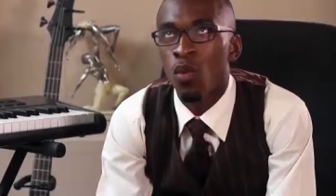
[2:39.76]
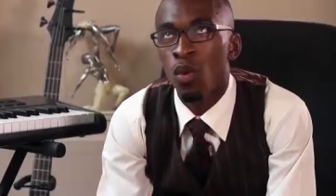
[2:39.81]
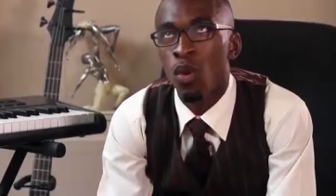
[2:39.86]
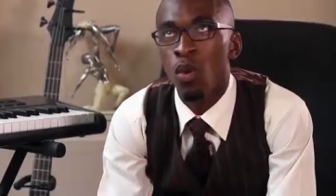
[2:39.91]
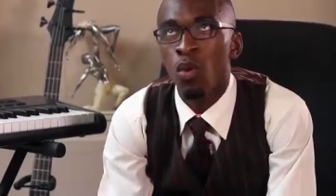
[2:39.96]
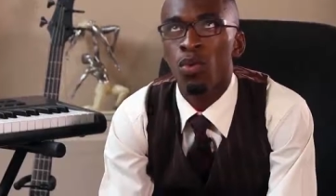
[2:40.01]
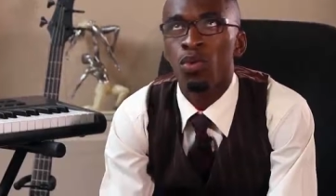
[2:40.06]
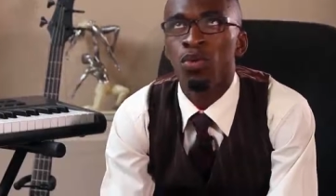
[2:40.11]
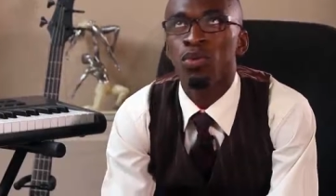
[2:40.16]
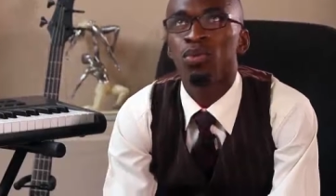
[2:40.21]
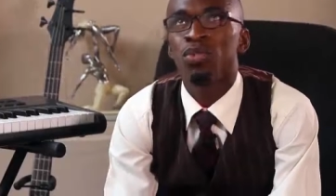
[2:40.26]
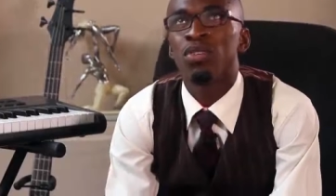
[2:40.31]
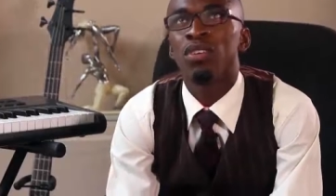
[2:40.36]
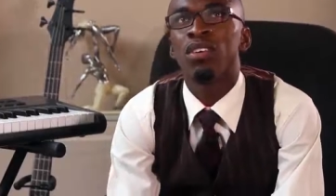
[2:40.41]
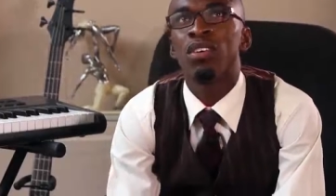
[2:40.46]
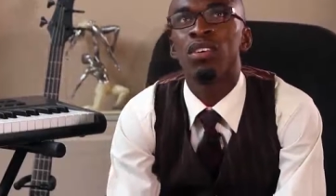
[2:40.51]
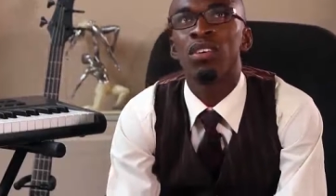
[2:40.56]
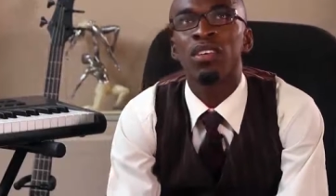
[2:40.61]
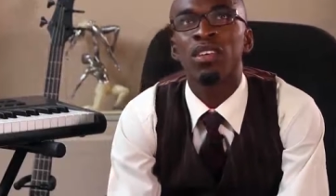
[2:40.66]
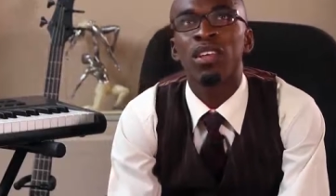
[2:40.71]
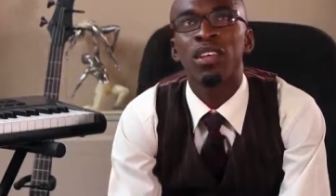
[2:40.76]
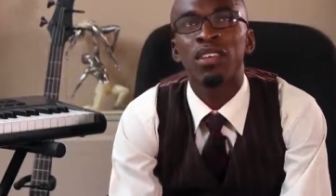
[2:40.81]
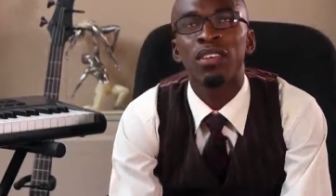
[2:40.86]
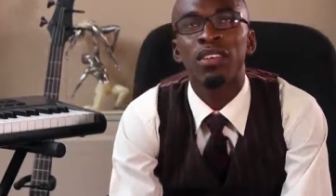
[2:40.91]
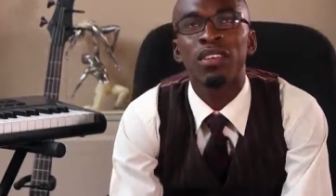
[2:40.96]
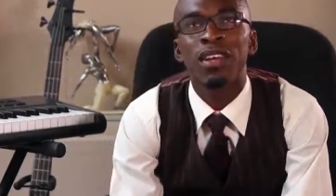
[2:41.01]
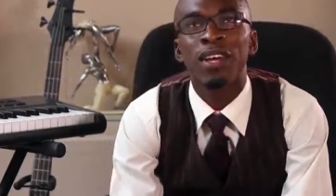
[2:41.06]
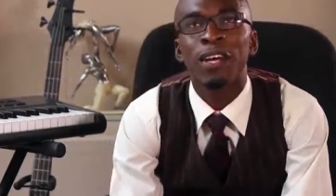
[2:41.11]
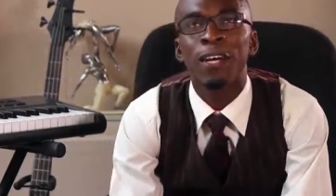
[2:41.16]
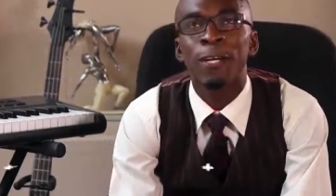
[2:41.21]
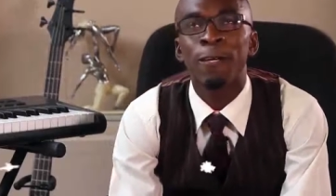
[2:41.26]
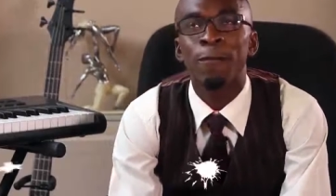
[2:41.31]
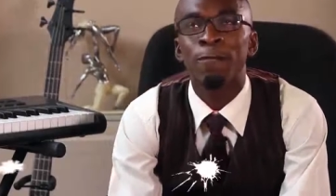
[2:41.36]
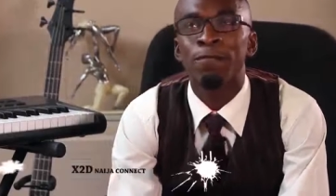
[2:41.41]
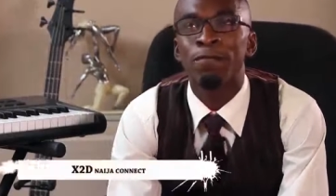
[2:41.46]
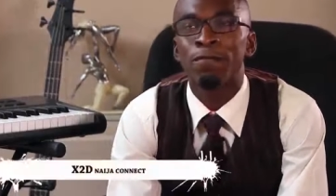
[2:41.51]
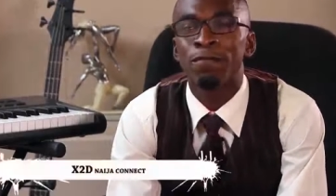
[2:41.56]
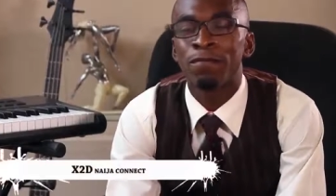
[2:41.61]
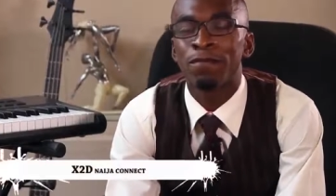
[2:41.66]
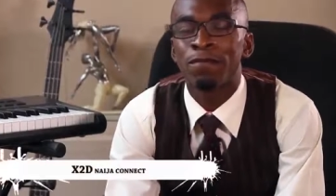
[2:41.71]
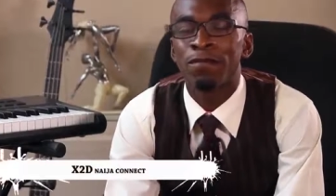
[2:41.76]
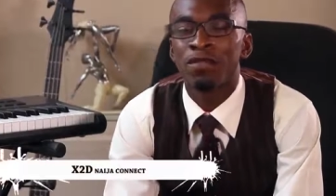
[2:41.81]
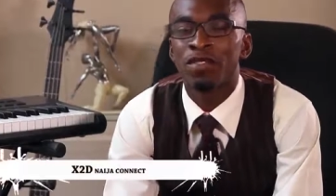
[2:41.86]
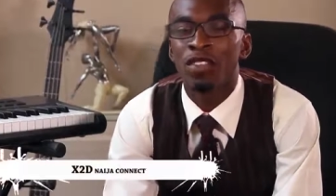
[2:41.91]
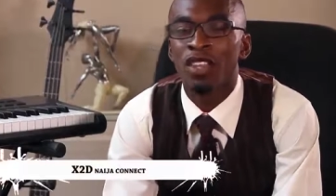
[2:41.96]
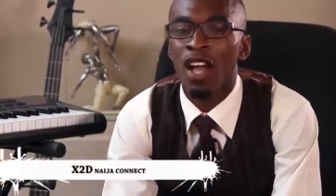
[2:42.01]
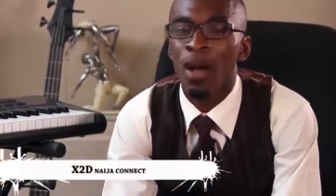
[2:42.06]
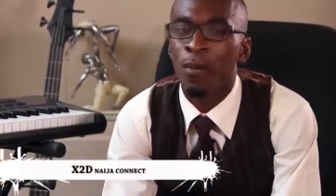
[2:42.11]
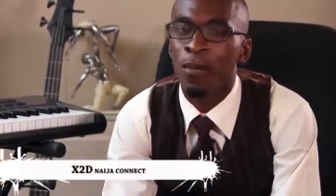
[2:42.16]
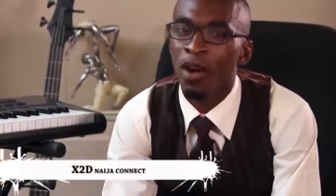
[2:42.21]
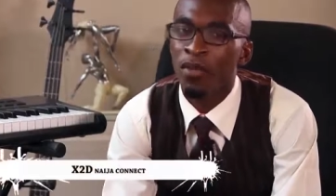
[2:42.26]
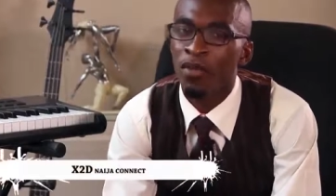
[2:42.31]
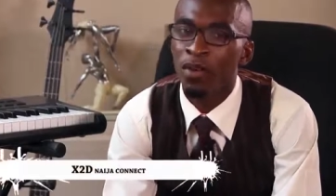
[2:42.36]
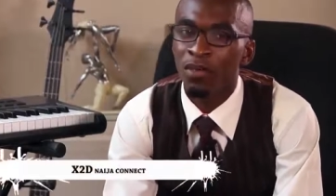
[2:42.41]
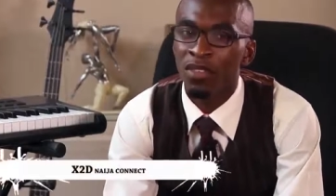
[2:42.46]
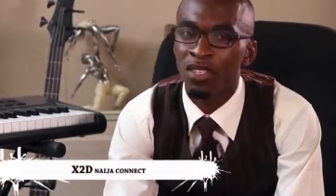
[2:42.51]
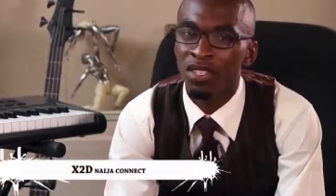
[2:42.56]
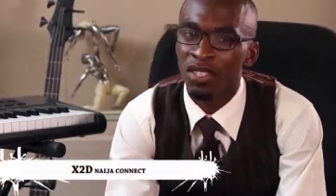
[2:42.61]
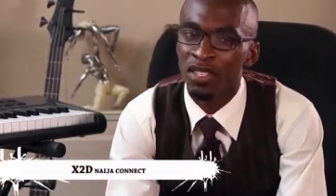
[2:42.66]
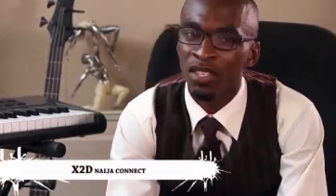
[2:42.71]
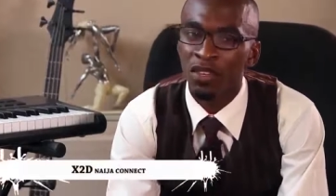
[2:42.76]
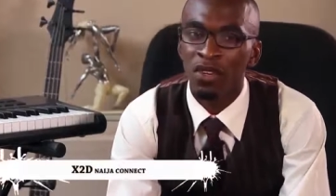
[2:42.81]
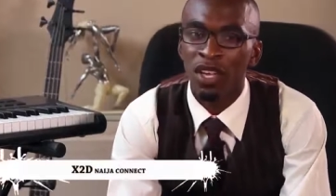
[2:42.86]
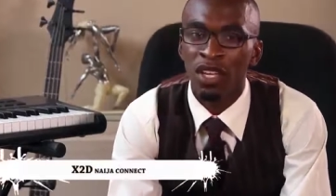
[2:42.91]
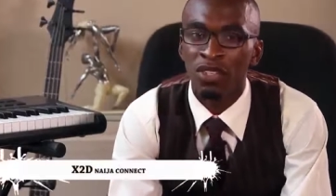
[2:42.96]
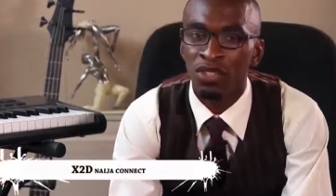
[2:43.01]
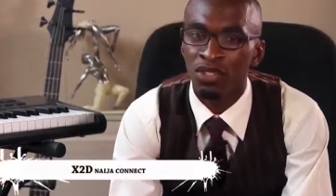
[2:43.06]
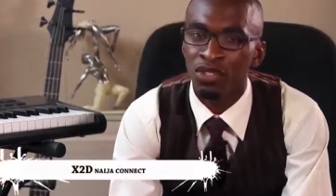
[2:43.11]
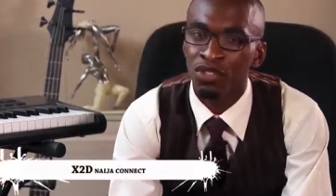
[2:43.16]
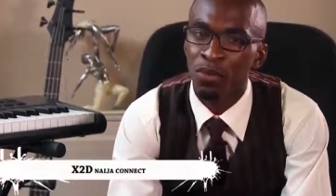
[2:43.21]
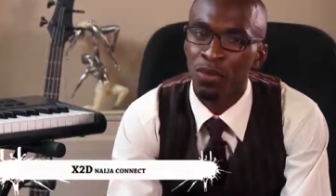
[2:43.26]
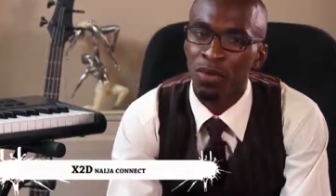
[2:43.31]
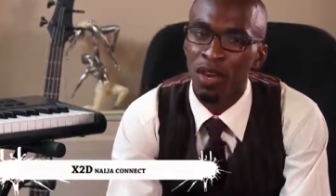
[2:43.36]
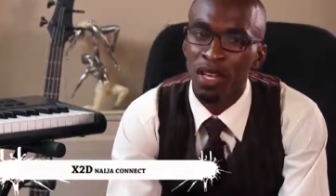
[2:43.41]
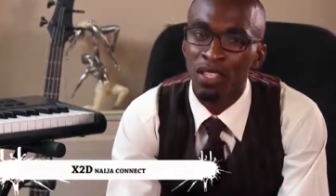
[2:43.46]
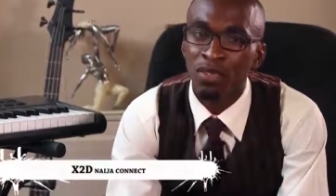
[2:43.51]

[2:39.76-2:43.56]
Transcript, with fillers: Woo! Okay, um, apart from the single I just dropped